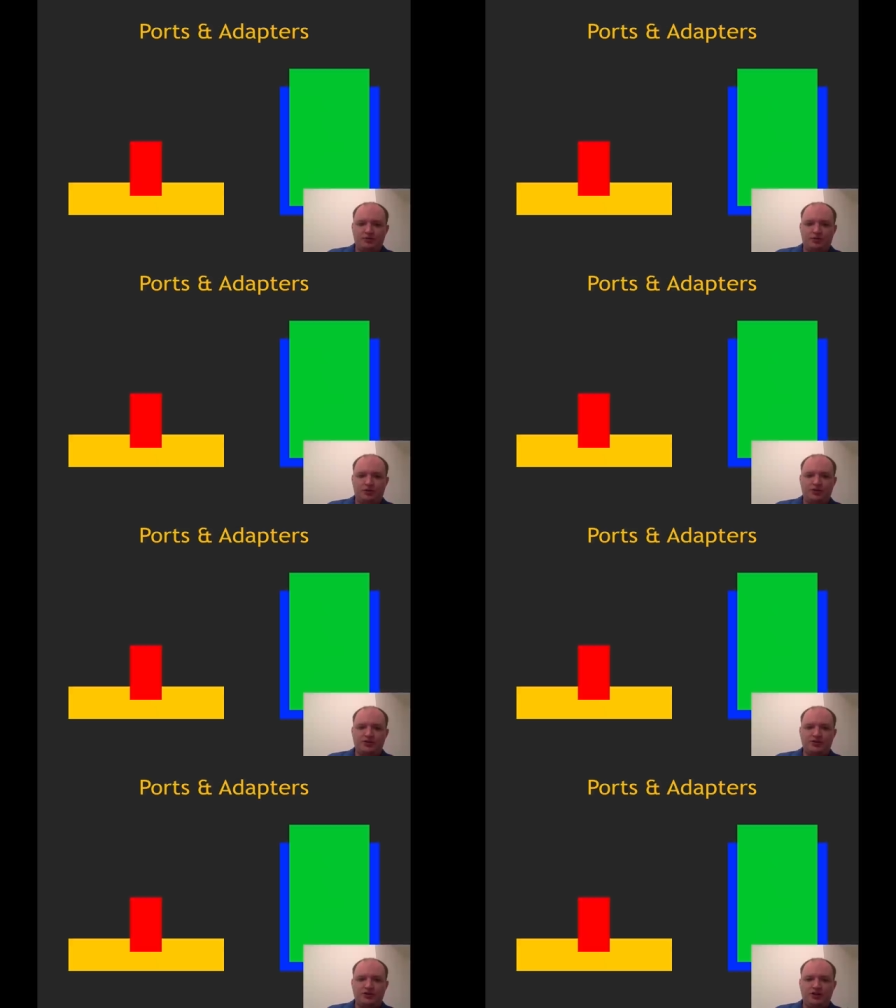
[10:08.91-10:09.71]

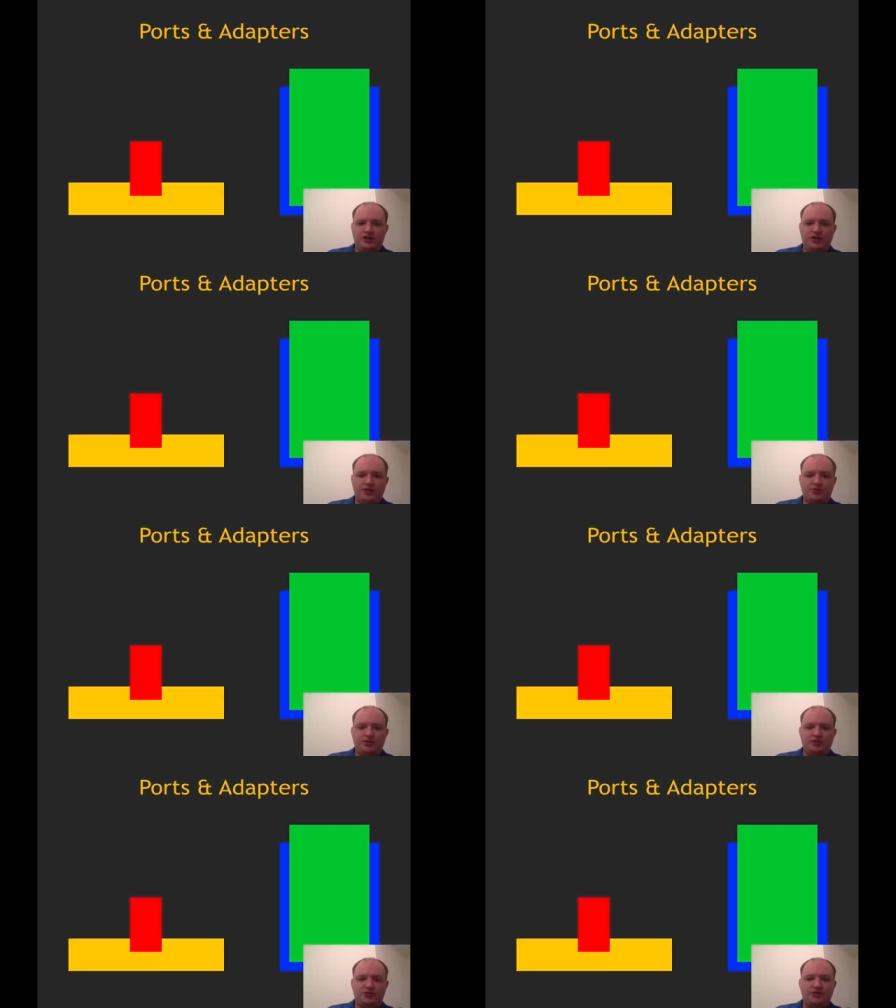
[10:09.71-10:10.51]
ports, and
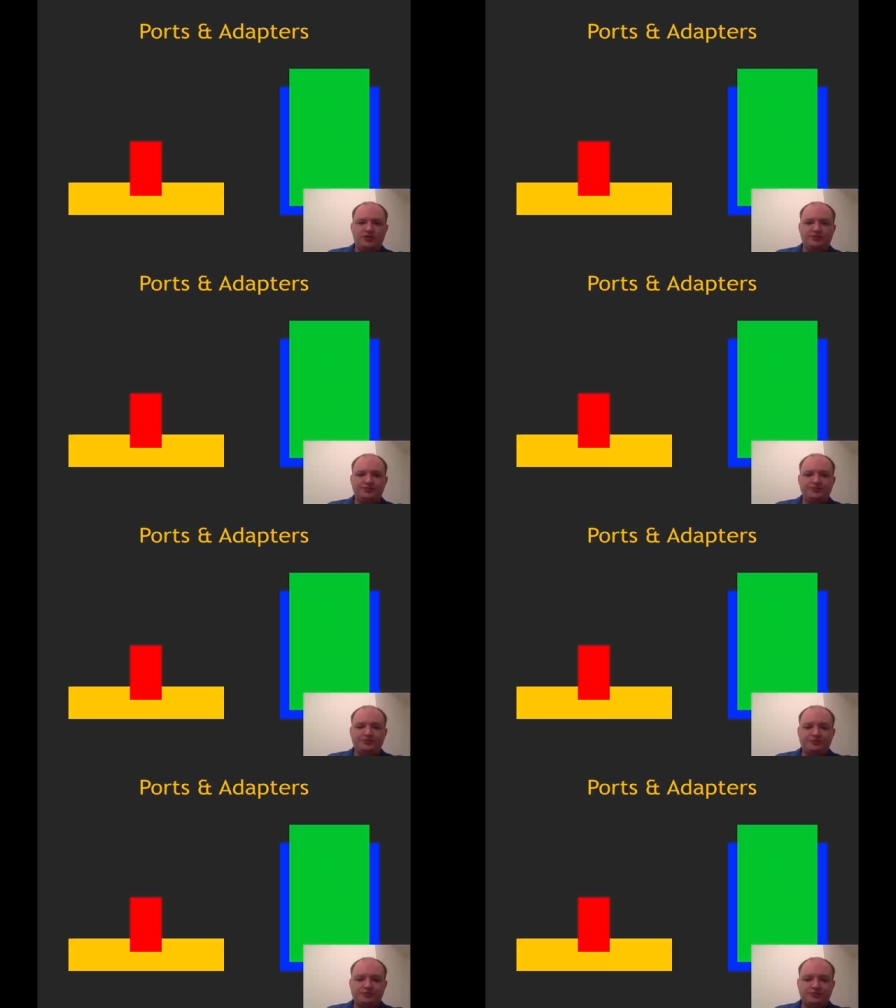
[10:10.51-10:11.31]
adapters.
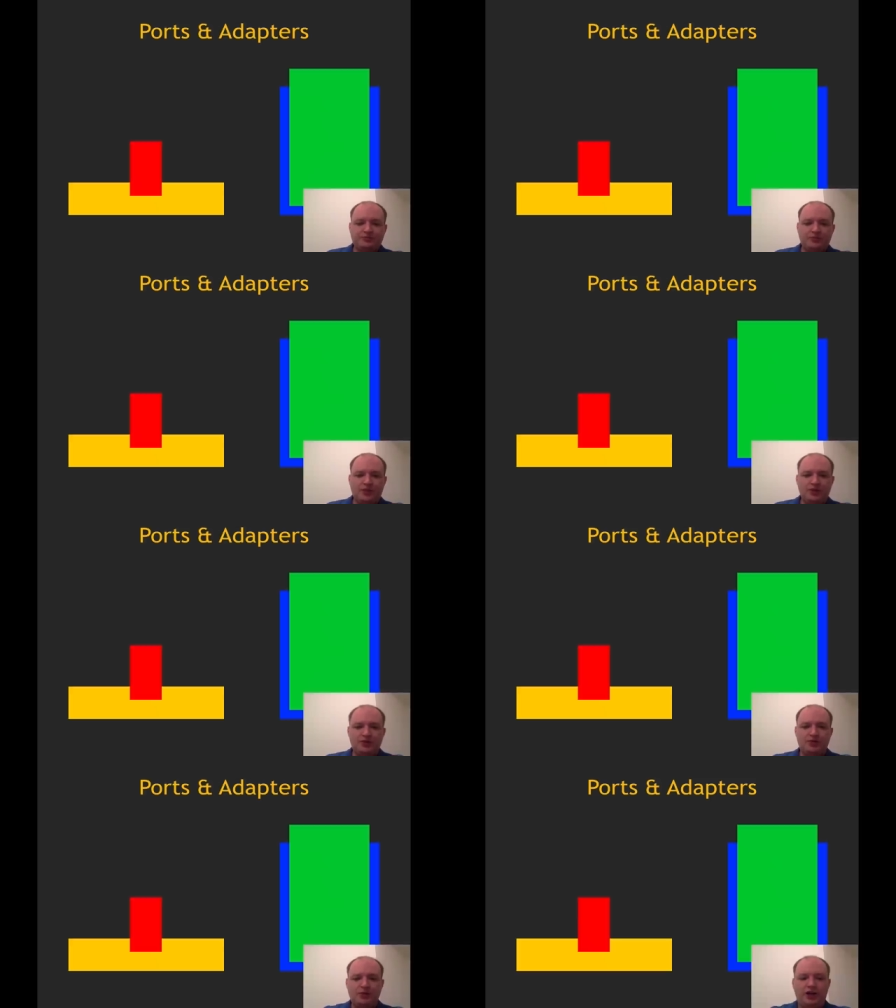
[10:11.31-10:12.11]

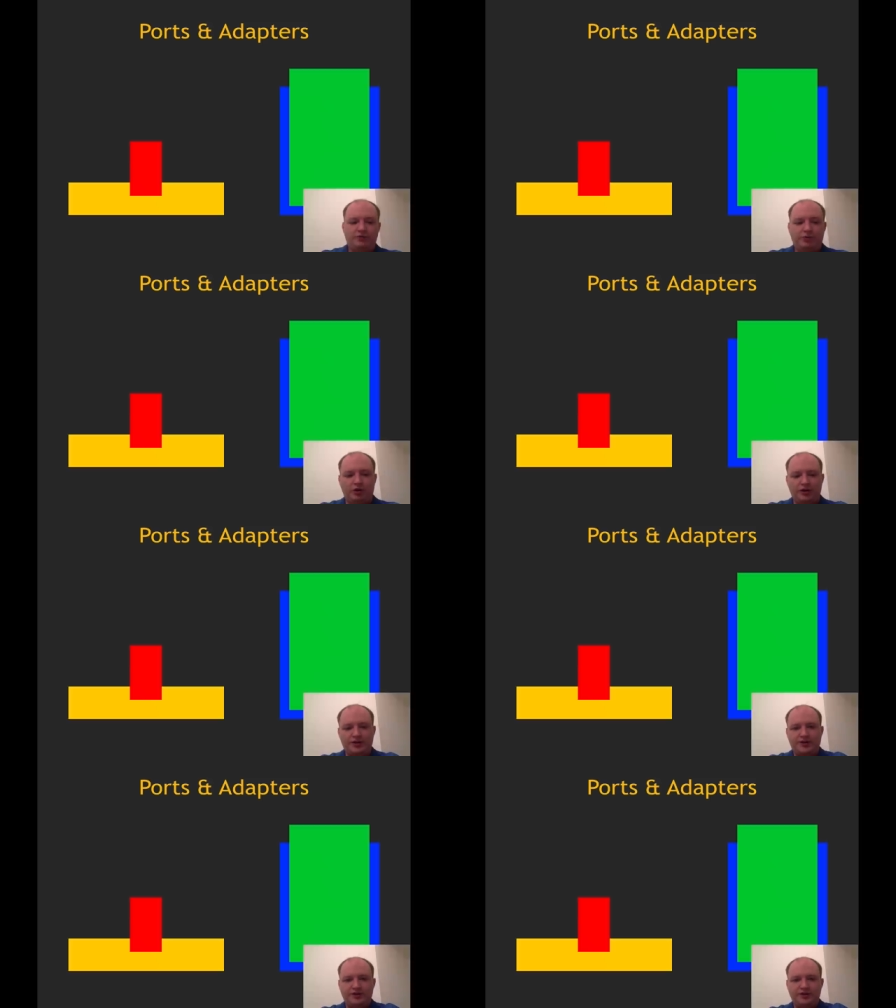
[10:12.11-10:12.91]
So we have
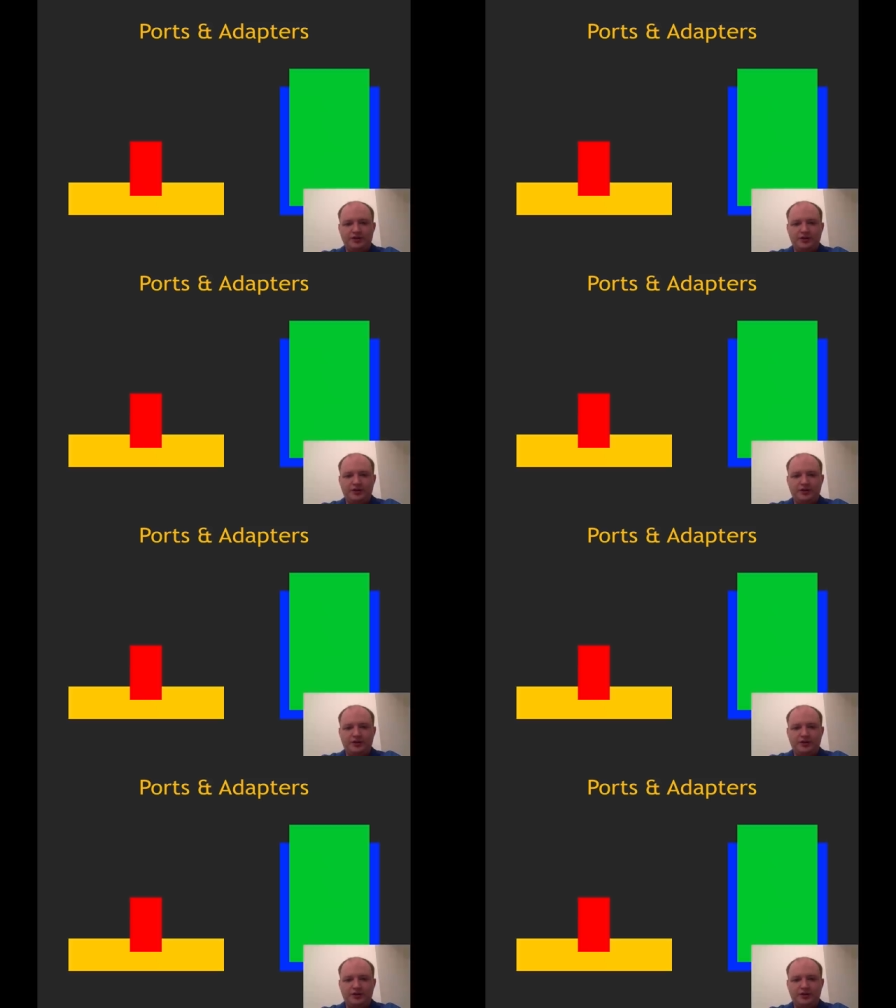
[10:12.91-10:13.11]
ports,